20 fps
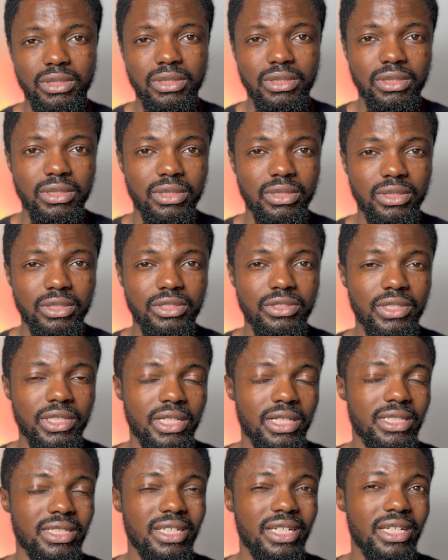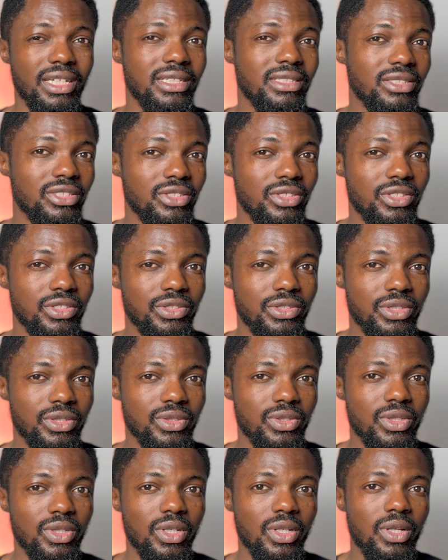
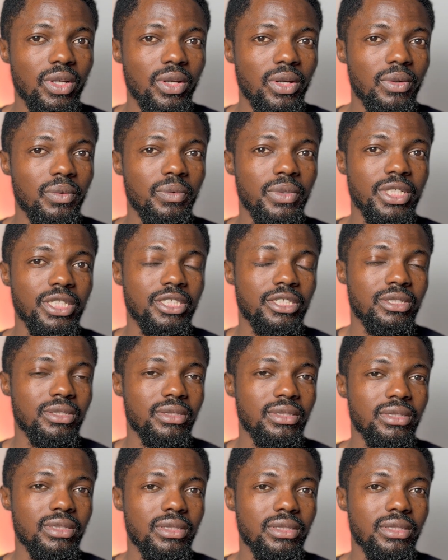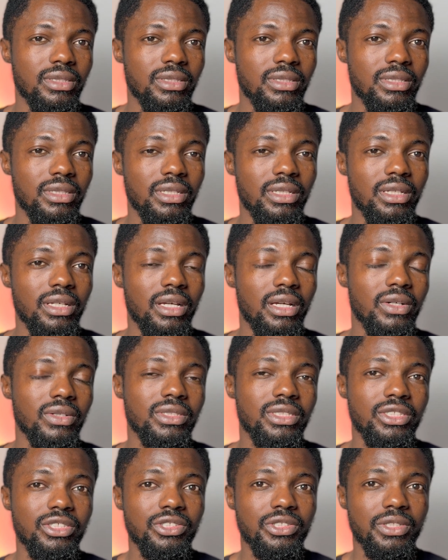€180, which the
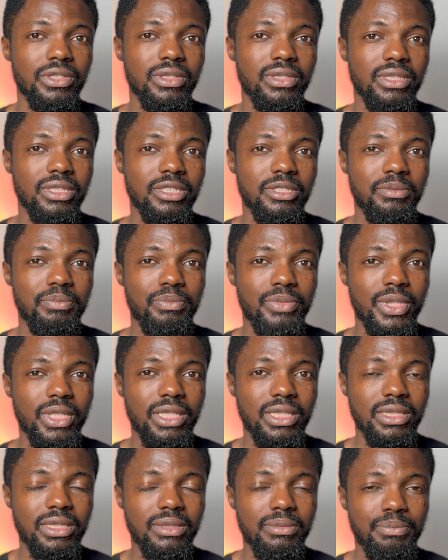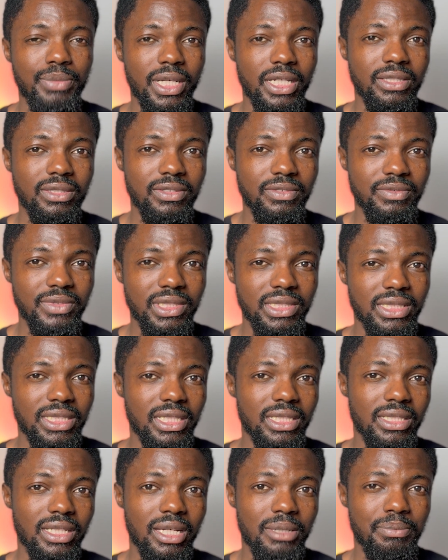health insurance pays part of it
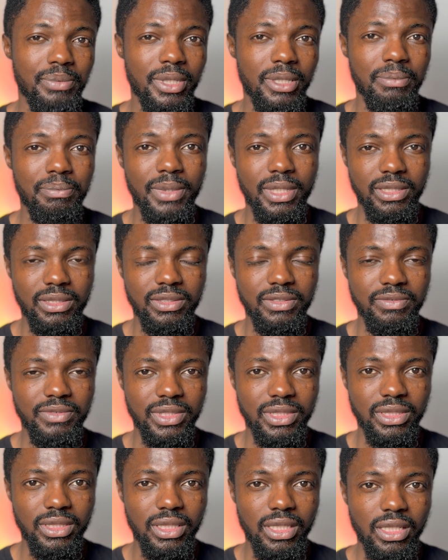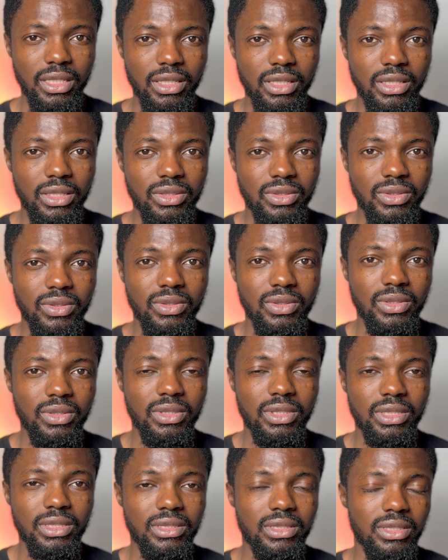and I pay part of it. So
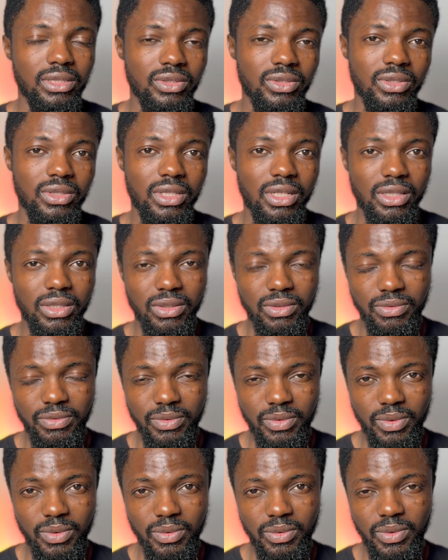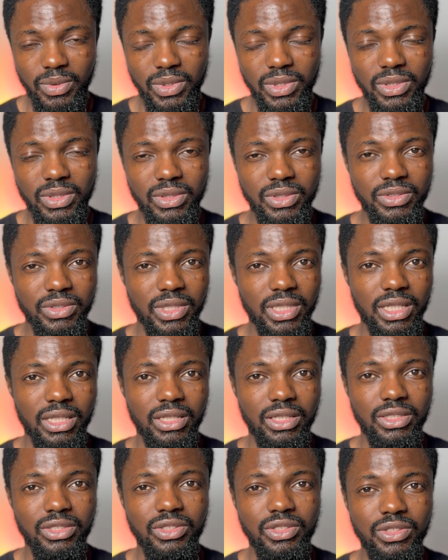it's a total of
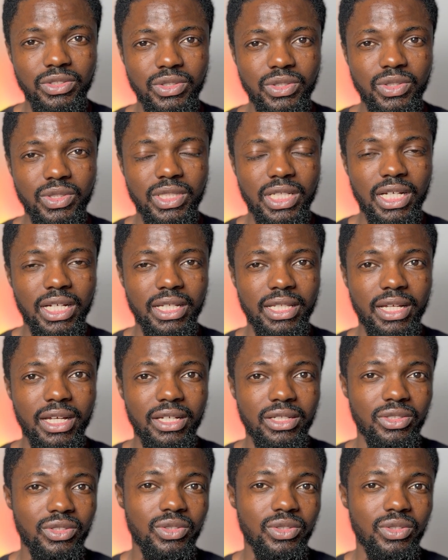€180, and I